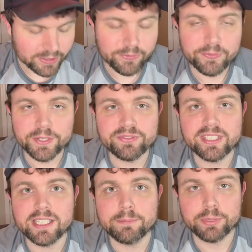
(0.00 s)

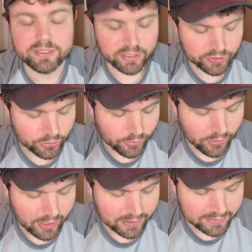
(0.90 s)
15
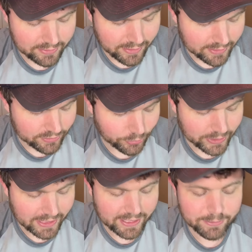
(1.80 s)
potential assists, so
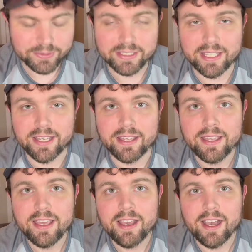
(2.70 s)
we need him to get
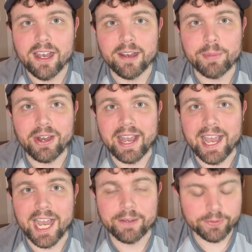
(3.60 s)
uh, about
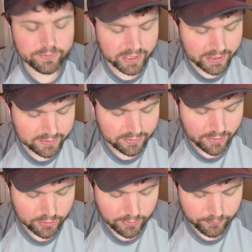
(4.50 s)
half of these
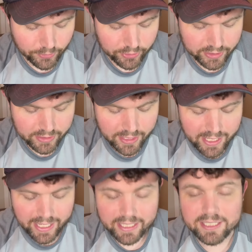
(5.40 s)
uh, converted.
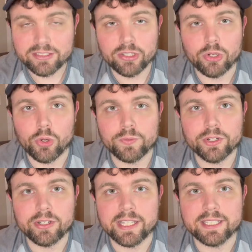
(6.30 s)
And he's gone
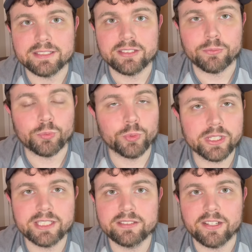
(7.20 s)
over in some
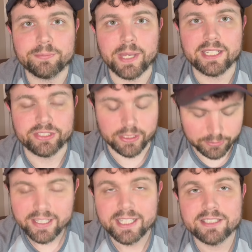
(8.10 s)
really tough
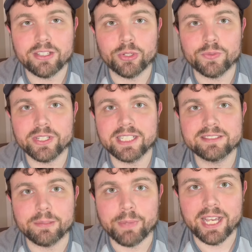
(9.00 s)
matchups. He's gone over
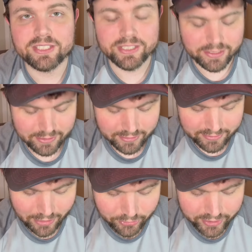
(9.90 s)
against the Magic, the
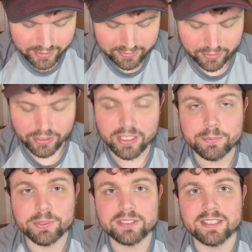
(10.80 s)
Celtics, the
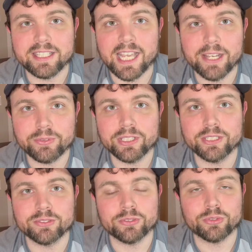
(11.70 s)
Clippers, and the
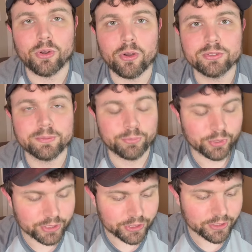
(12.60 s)
Cavaliers. Those are all some
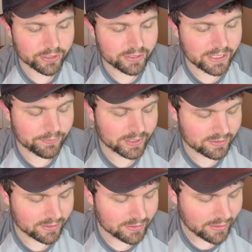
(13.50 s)
pretty good
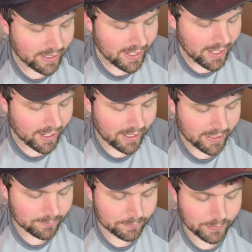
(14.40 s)
defenses
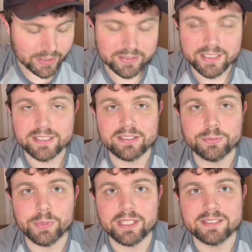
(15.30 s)
um, uh, to get
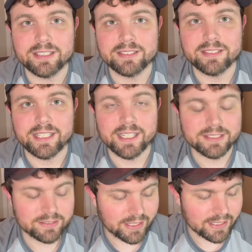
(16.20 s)
some assists
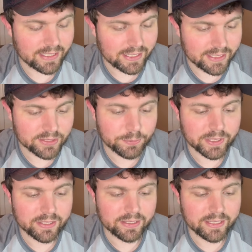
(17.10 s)
against, and he's
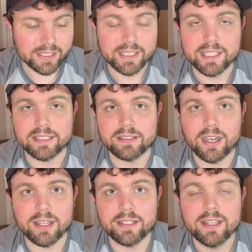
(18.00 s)
been getting it
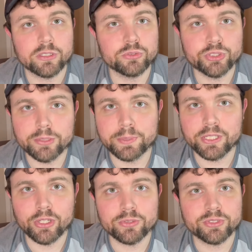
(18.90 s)
done. So should be
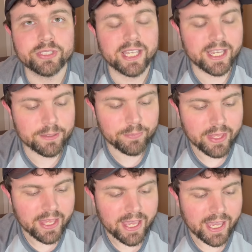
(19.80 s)
closer game
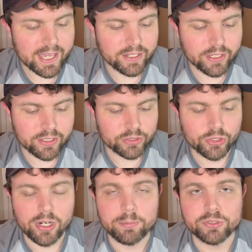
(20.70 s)
and and a
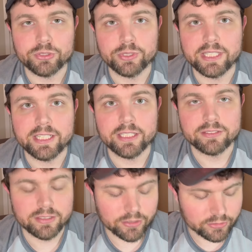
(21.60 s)
good opportunity here
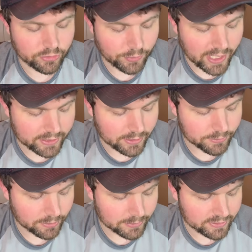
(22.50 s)
to, to rack up
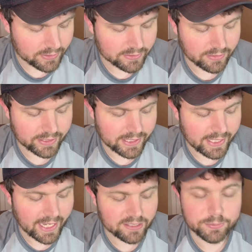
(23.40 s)
some assists like he
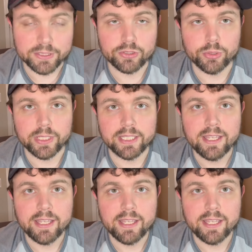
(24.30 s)
has been doing.